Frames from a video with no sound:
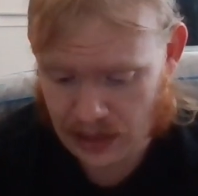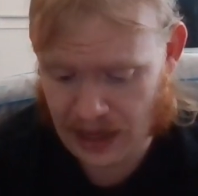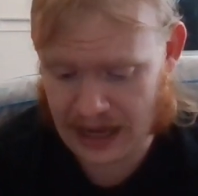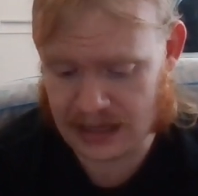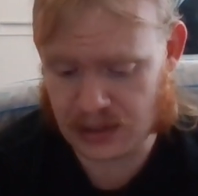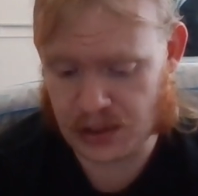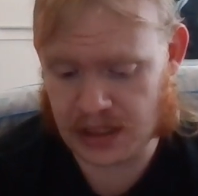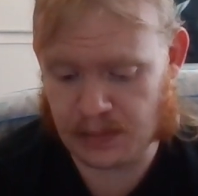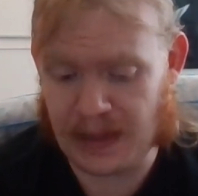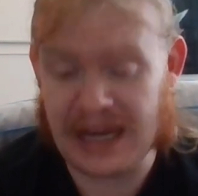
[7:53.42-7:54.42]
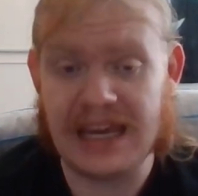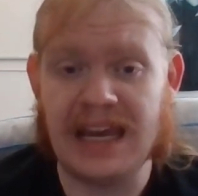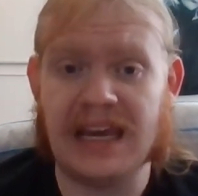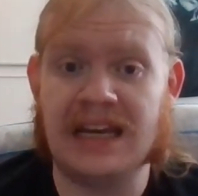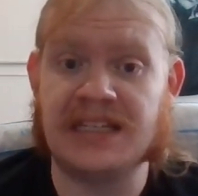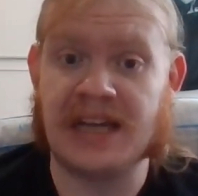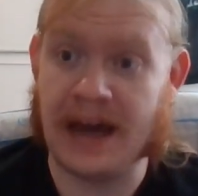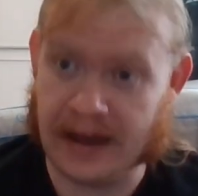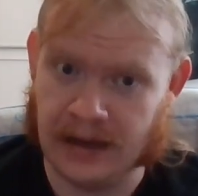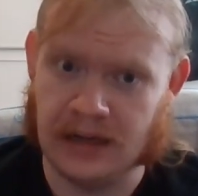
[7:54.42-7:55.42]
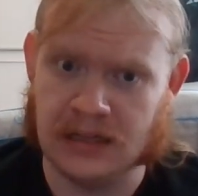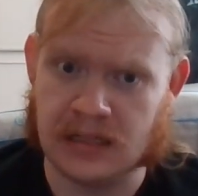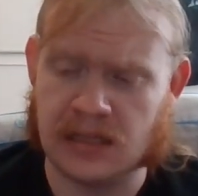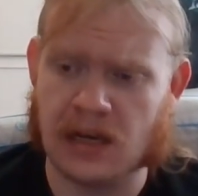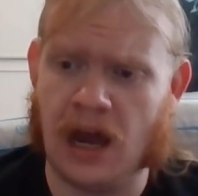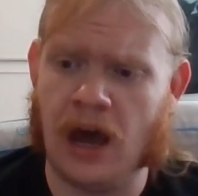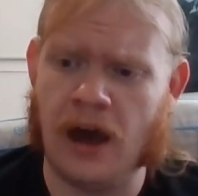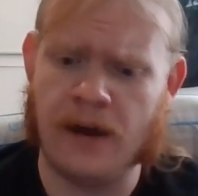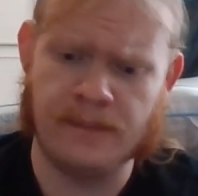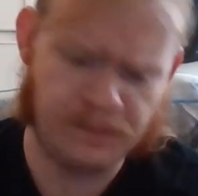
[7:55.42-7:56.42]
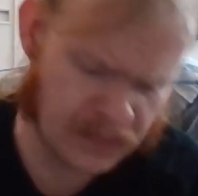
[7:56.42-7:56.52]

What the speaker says: That is Speaking in Tongues. I